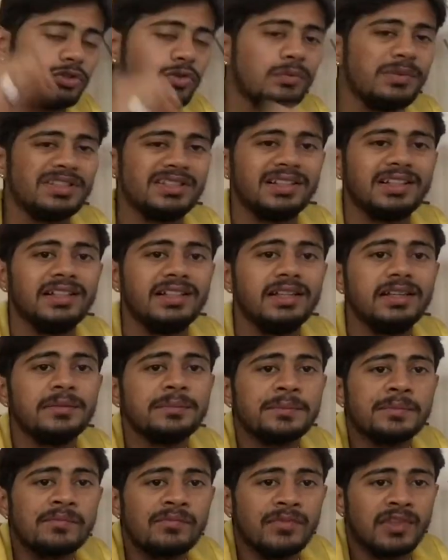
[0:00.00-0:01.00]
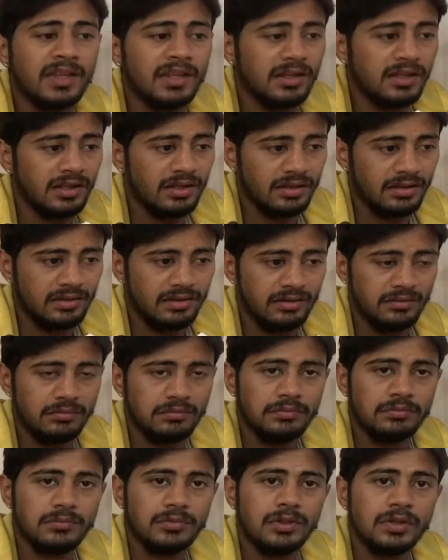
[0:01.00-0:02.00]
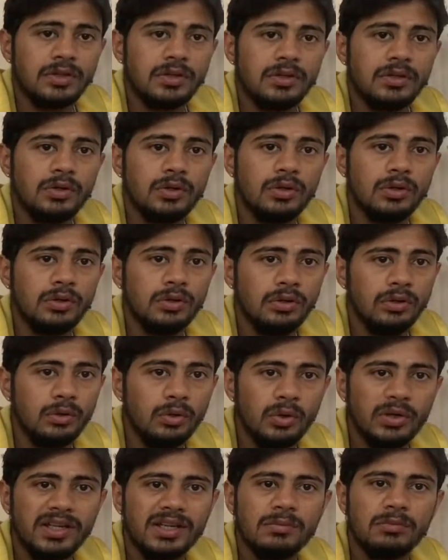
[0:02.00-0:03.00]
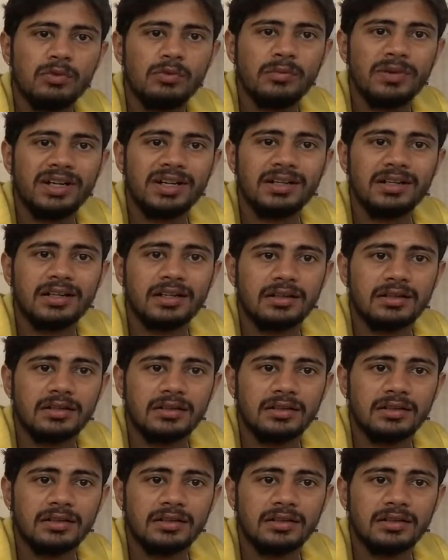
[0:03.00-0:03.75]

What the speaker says: So basically, doing a movement